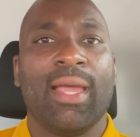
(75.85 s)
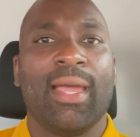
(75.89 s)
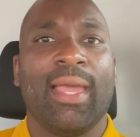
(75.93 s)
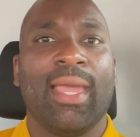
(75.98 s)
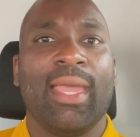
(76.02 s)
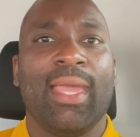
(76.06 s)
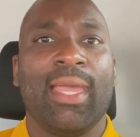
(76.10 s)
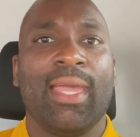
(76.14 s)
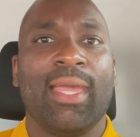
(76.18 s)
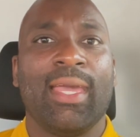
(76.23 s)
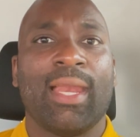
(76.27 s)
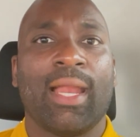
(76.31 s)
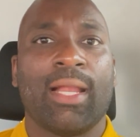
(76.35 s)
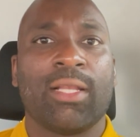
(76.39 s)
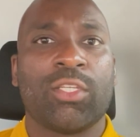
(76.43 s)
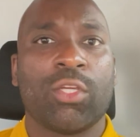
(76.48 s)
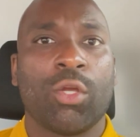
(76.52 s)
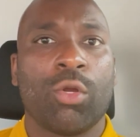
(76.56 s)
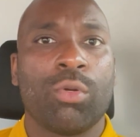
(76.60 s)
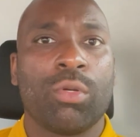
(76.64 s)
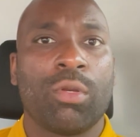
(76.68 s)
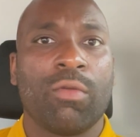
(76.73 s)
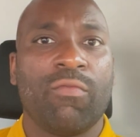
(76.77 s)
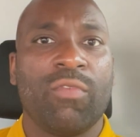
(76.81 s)
and I
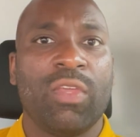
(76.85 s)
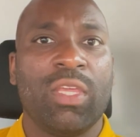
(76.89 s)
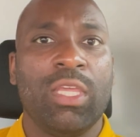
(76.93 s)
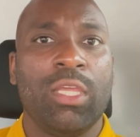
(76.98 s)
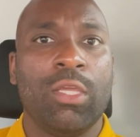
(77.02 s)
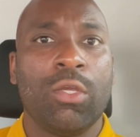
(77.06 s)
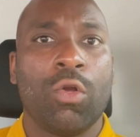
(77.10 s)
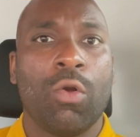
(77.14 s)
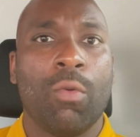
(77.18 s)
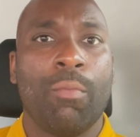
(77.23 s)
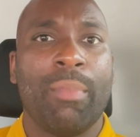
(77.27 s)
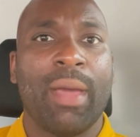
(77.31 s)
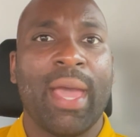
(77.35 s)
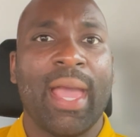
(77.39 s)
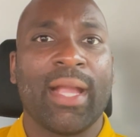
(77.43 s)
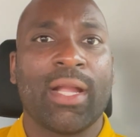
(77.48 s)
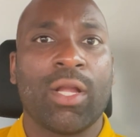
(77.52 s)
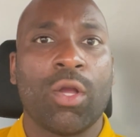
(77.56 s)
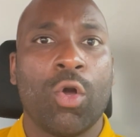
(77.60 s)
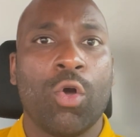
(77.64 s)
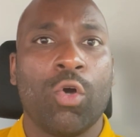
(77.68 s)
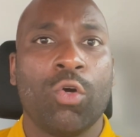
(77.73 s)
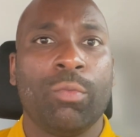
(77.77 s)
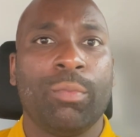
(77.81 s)
turned the vehicle back
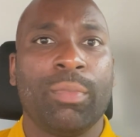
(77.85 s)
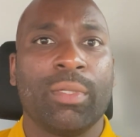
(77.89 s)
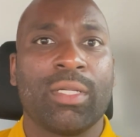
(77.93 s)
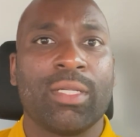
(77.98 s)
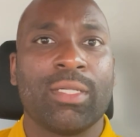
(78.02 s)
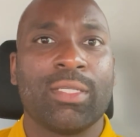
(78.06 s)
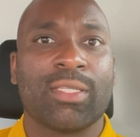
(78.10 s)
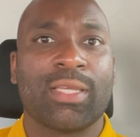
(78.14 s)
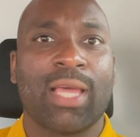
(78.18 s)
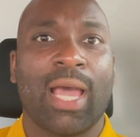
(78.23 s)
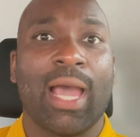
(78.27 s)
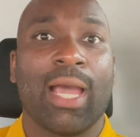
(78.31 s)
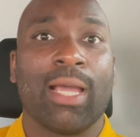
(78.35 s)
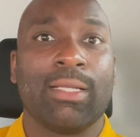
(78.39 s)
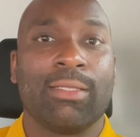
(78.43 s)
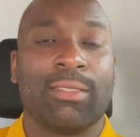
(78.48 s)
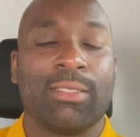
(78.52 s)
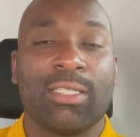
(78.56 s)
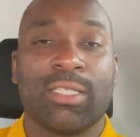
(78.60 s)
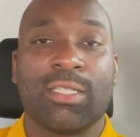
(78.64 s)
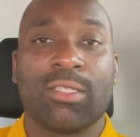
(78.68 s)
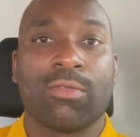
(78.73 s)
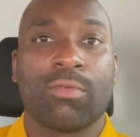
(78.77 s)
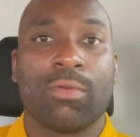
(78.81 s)
on because I
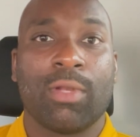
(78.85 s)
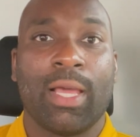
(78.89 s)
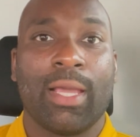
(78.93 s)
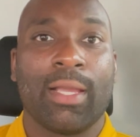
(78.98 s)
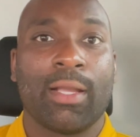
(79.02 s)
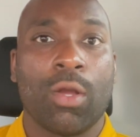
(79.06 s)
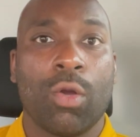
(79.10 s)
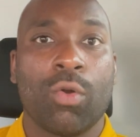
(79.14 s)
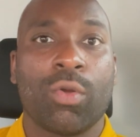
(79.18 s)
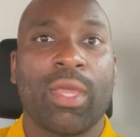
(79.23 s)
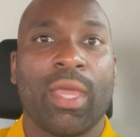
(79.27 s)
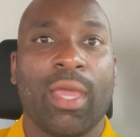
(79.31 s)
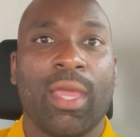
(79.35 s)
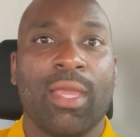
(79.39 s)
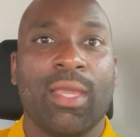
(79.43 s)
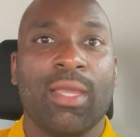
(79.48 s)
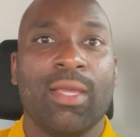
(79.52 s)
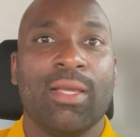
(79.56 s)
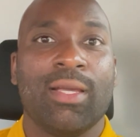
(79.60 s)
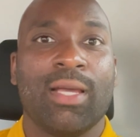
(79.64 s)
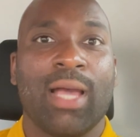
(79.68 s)
just like, okay,